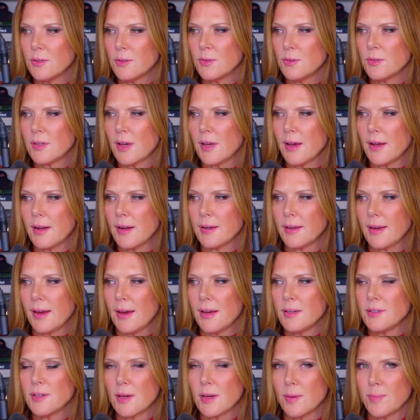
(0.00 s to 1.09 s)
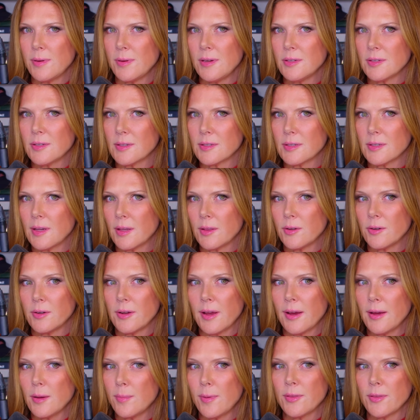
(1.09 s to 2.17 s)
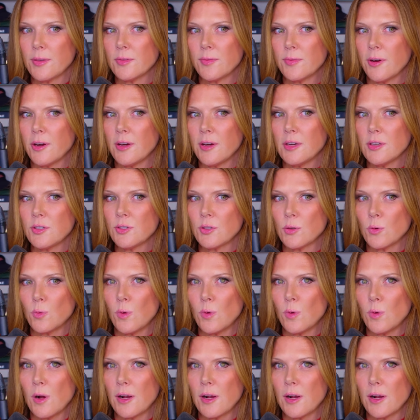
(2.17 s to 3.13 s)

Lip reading: News, and KJP just the other day about this very issue.